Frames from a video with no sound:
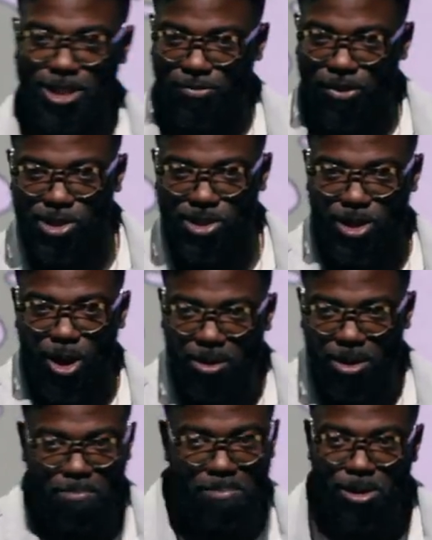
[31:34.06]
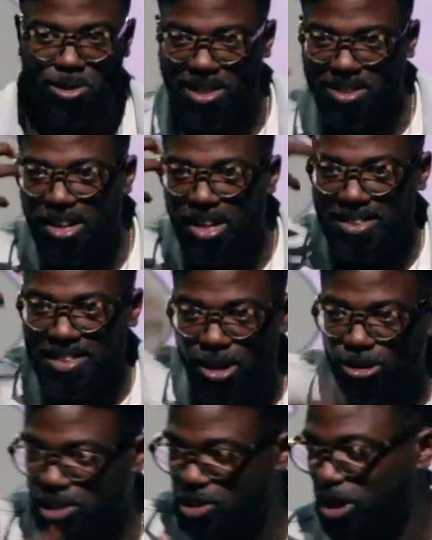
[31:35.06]
first note of the music, the tear
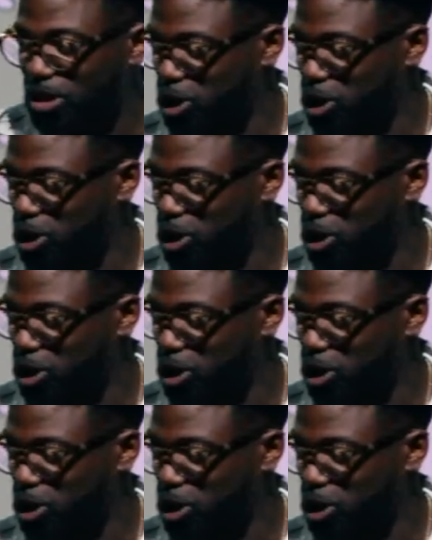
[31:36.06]
just starts